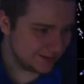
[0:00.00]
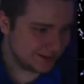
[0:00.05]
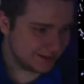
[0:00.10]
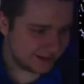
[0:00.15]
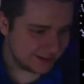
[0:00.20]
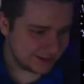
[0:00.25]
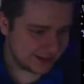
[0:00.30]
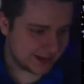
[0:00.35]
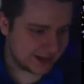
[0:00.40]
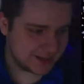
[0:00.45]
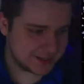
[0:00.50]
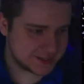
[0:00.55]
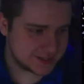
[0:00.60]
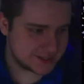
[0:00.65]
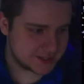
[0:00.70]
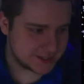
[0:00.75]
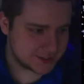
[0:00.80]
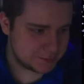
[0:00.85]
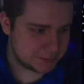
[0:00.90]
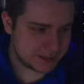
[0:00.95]
yeah,
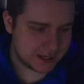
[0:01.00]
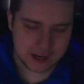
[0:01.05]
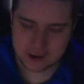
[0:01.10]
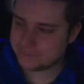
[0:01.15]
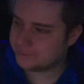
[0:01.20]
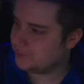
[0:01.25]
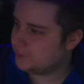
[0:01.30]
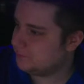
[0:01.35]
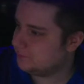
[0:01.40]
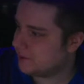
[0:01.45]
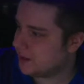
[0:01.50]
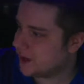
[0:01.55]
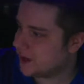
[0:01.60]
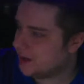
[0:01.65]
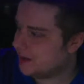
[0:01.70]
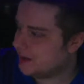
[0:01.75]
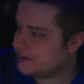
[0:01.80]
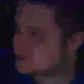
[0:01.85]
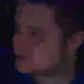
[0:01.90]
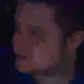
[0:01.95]
just be careful.
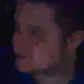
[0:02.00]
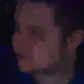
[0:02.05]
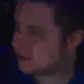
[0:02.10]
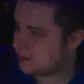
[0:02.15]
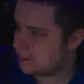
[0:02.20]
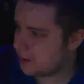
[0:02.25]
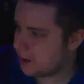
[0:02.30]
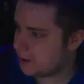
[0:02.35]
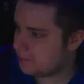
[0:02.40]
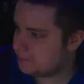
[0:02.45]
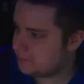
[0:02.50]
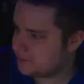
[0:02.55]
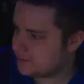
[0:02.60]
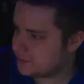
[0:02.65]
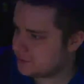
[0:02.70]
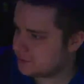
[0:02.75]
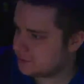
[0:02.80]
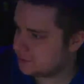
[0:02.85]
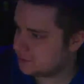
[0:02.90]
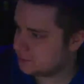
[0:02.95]
Let's see here. Hop in
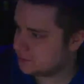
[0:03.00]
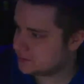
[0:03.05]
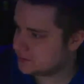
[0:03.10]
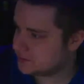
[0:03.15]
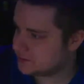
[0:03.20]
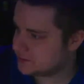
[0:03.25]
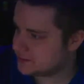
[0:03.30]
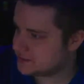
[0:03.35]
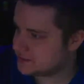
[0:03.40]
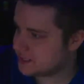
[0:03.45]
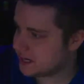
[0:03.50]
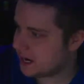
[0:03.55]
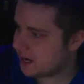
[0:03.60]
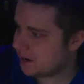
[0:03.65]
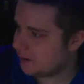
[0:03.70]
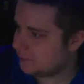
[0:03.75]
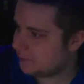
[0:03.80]
here a little bit to the south,